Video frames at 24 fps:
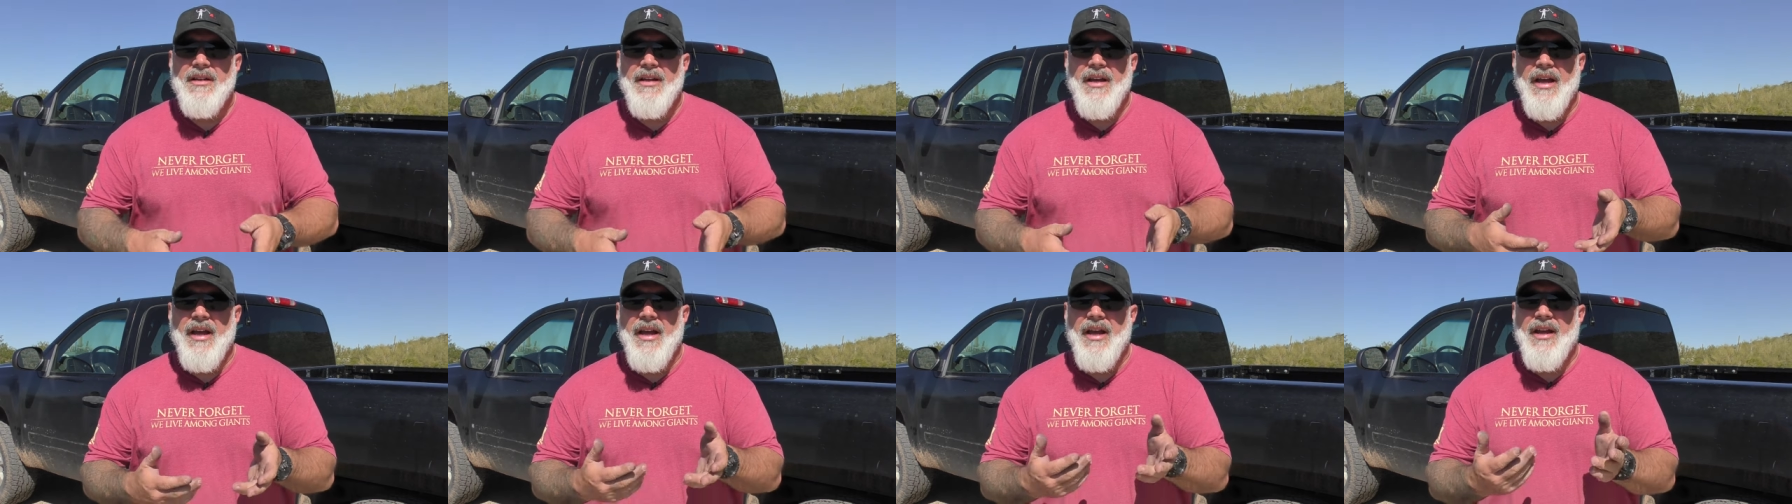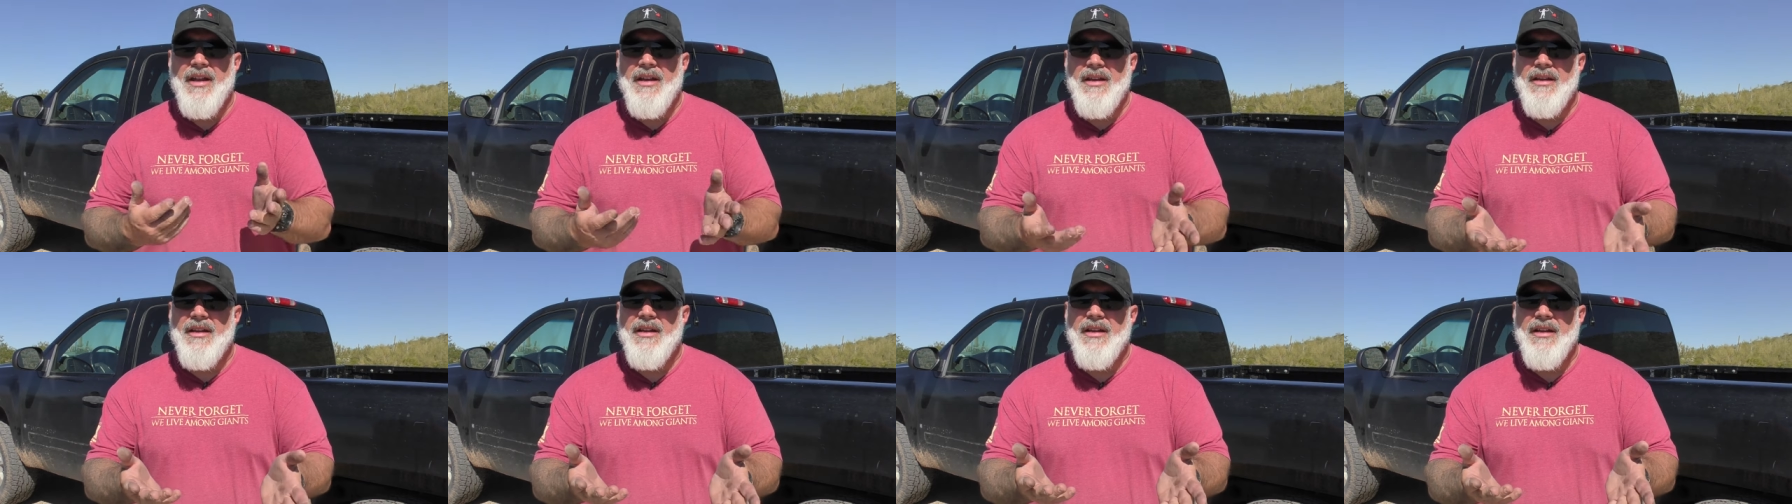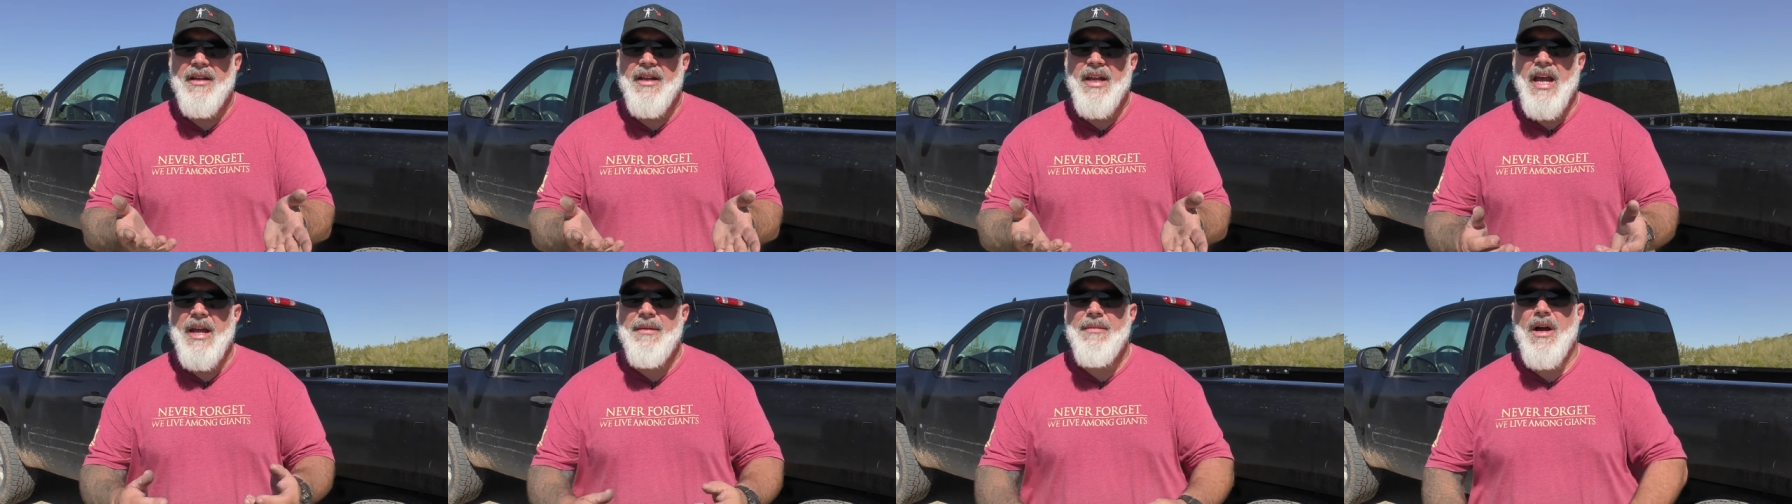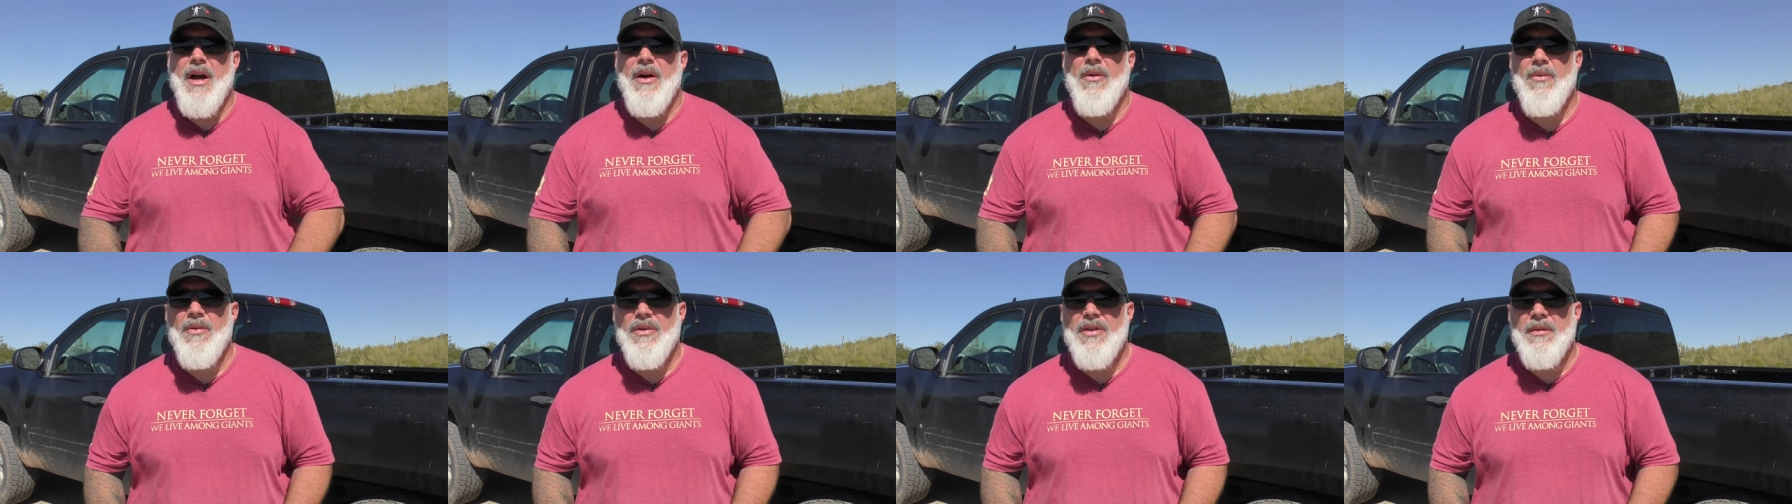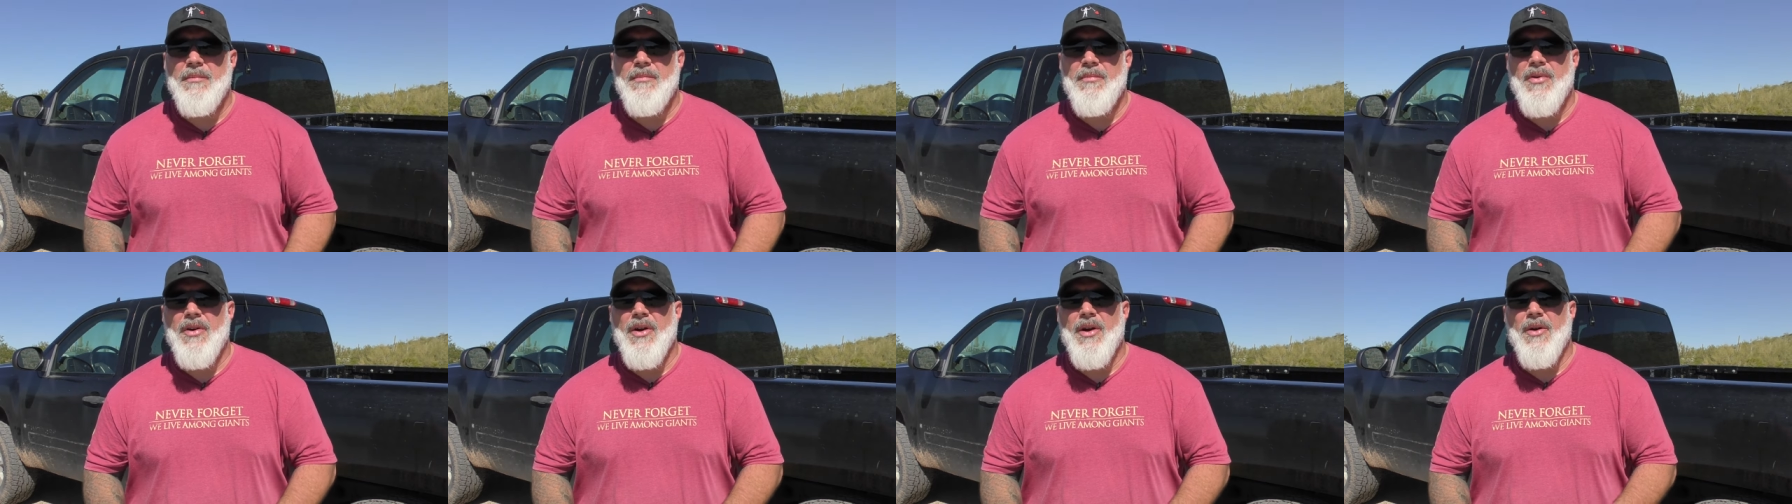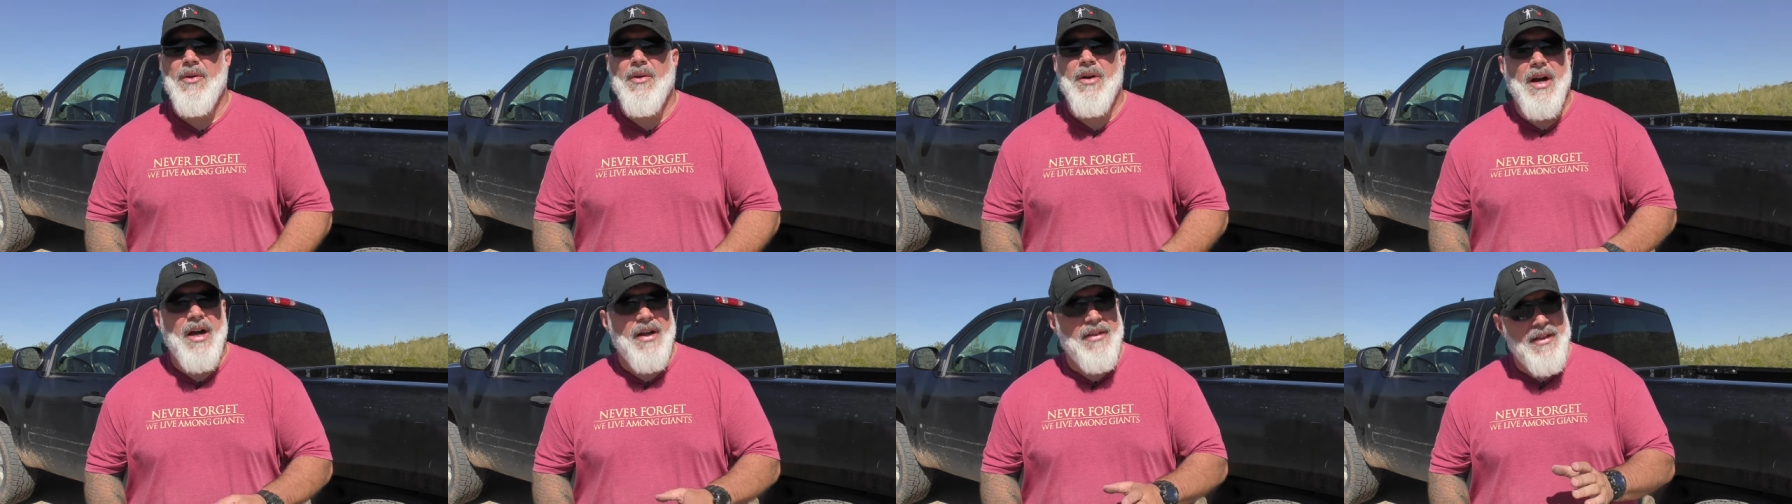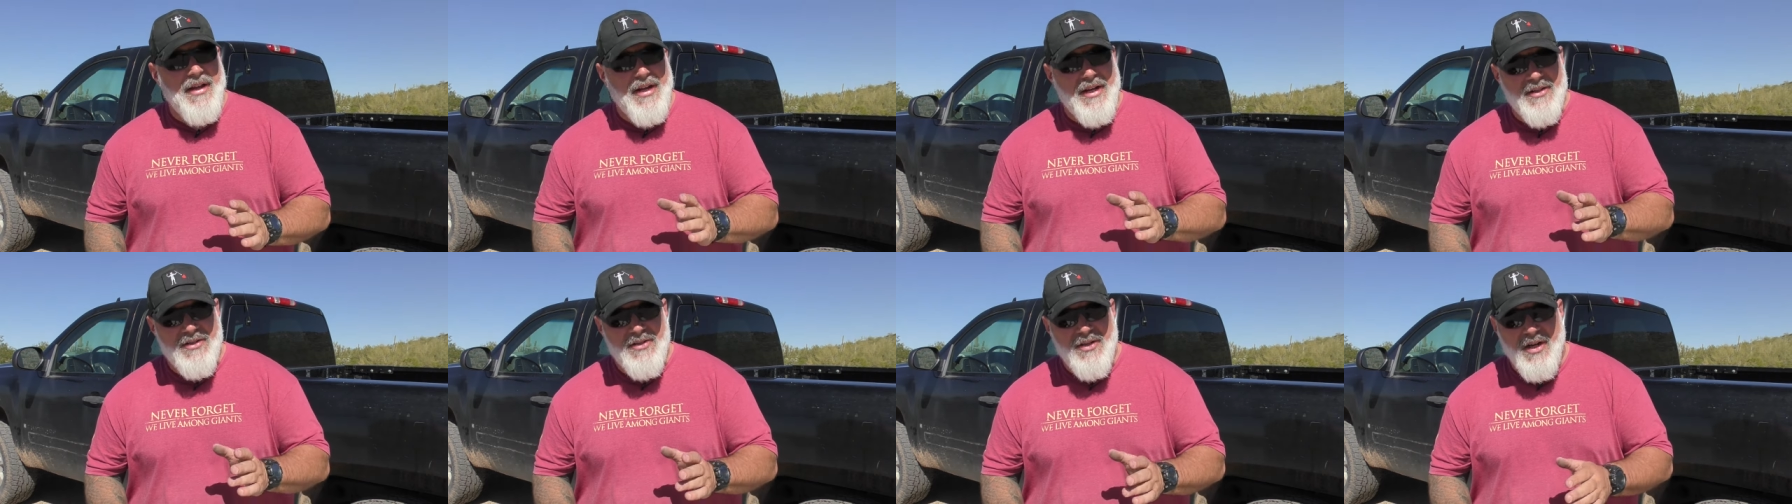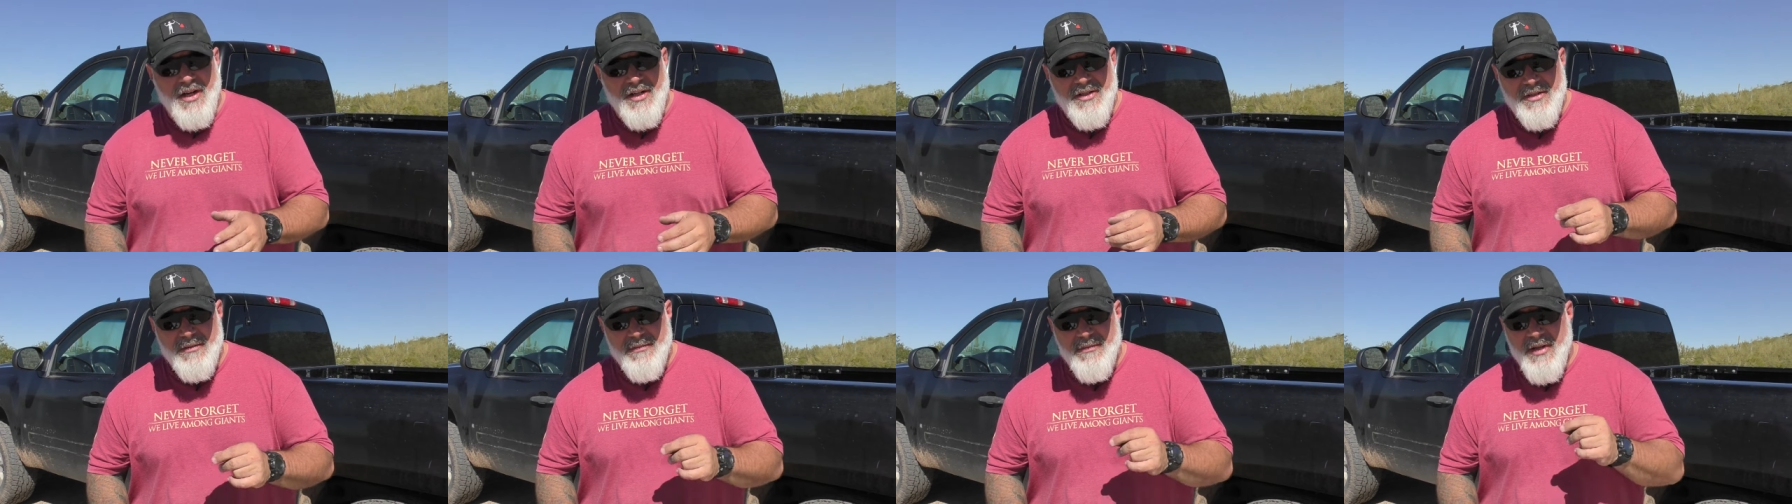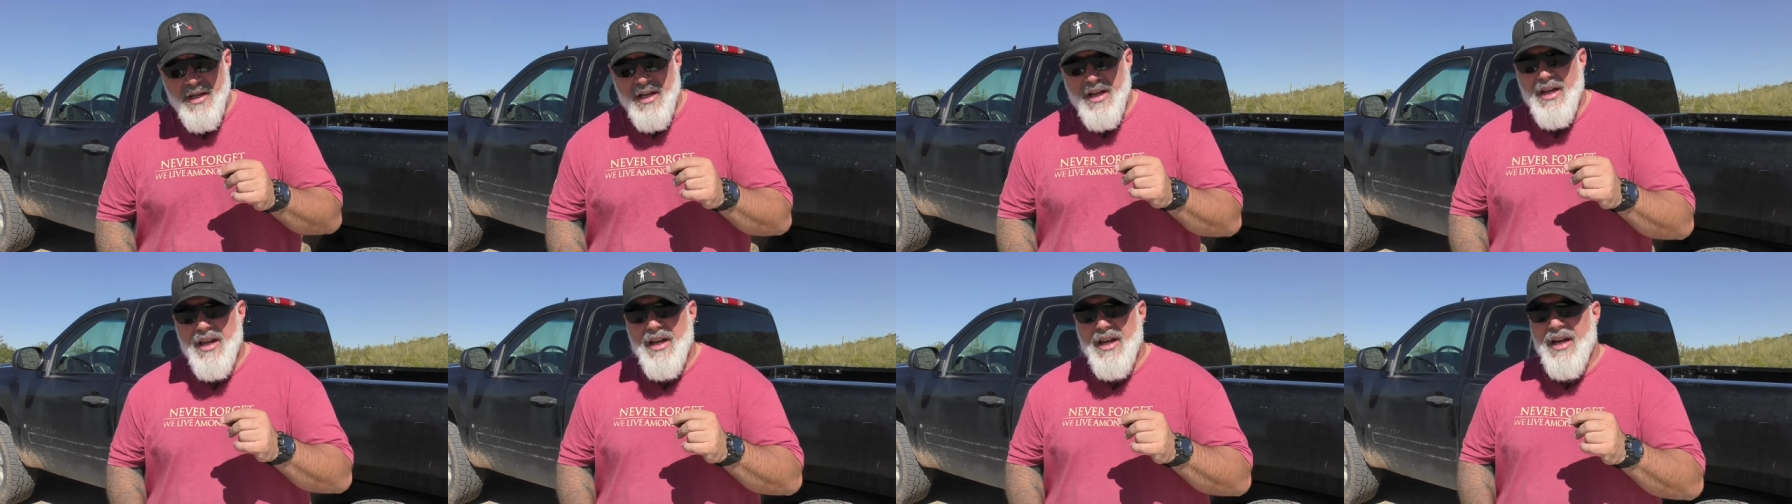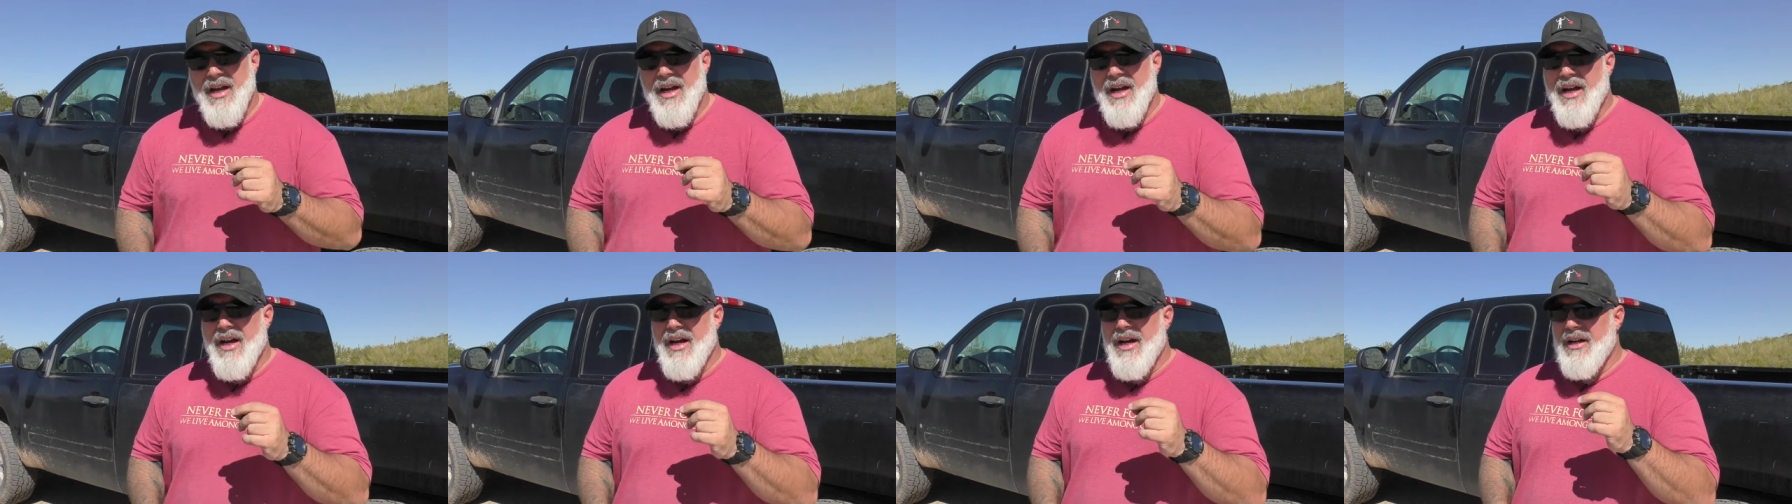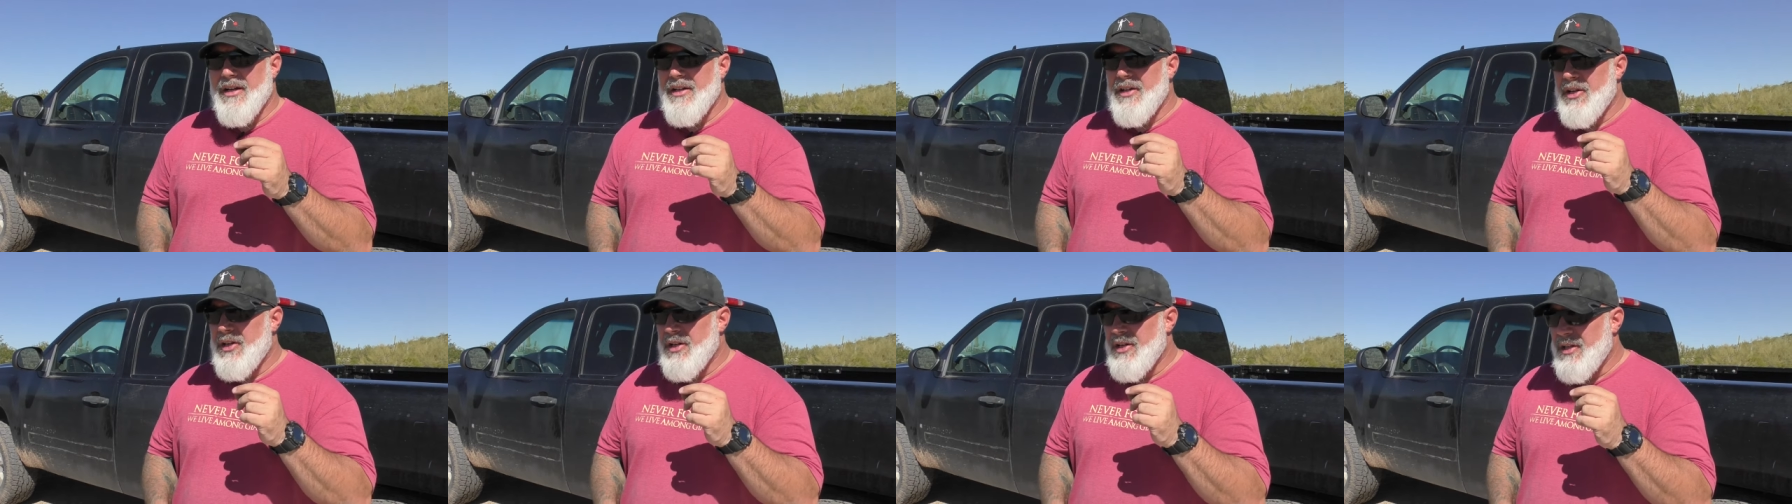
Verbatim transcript: and came out with the Pro. I think it's awesome. Uh,